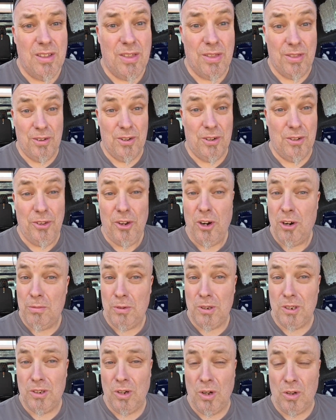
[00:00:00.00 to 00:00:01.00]
Though
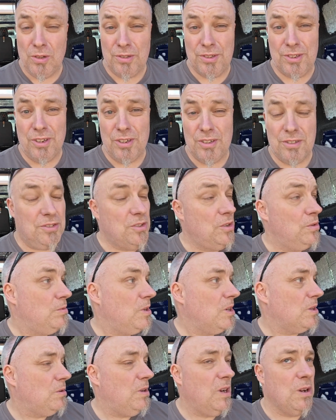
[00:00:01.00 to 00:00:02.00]
normal hole saws do
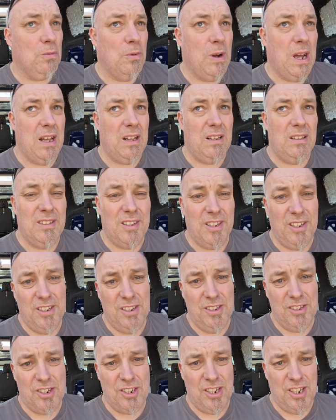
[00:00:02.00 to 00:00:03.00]
work quite well
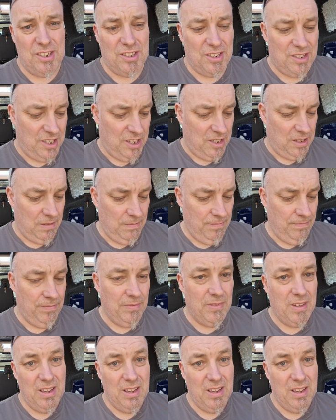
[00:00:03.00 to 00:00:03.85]
in sheet steel,